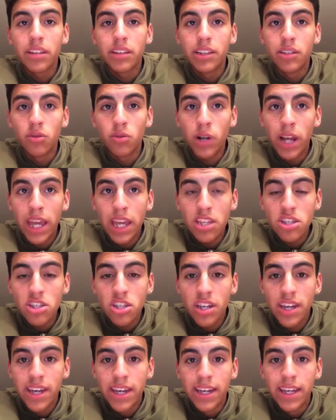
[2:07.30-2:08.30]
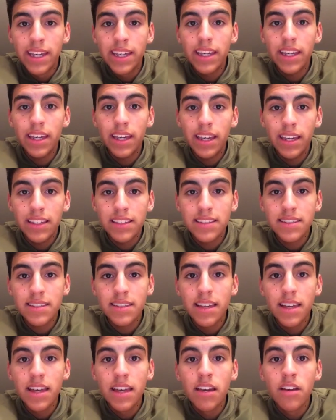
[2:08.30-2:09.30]
The range is
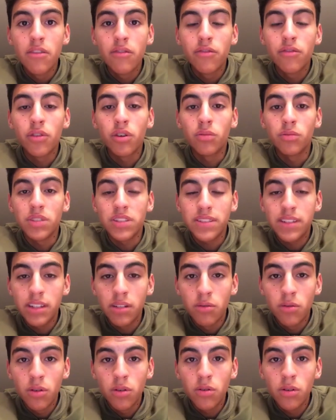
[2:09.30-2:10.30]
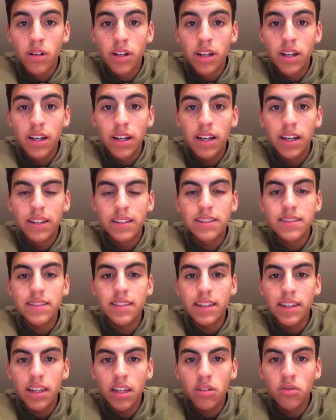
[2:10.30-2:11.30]
from 0, it's
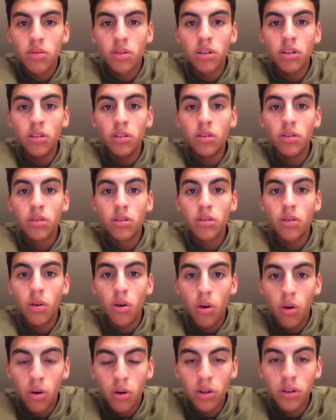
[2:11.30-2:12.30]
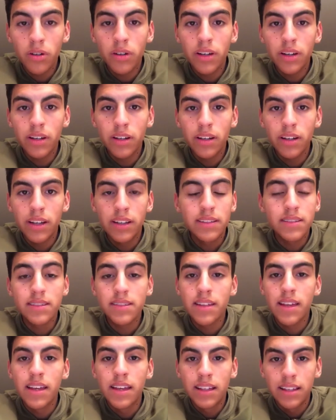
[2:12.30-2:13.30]
equal or
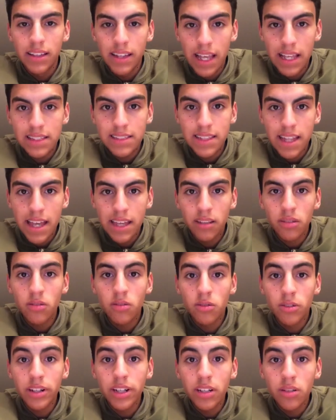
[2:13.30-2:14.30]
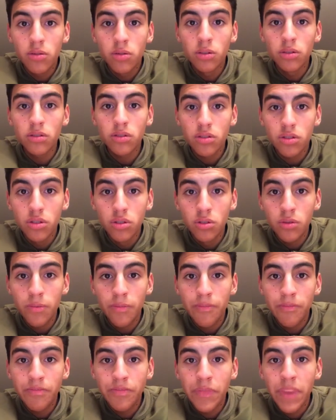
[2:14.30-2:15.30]
it's less than or equal to
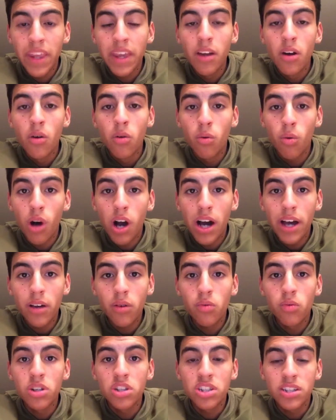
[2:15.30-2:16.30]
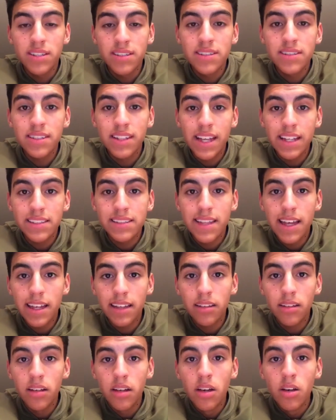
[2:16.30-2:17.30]
y, which is less
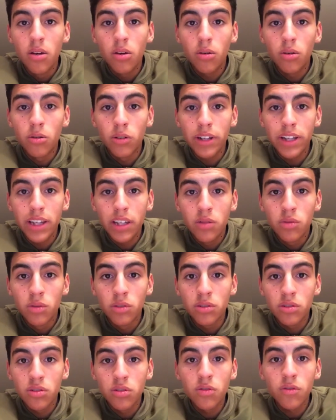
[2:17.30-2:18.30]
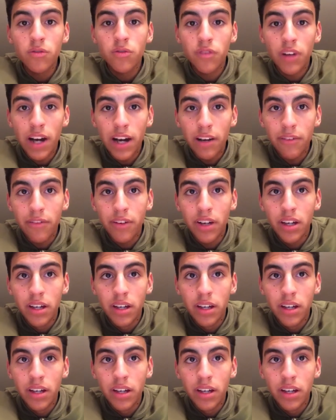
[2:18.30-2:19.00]
than or equal to 5.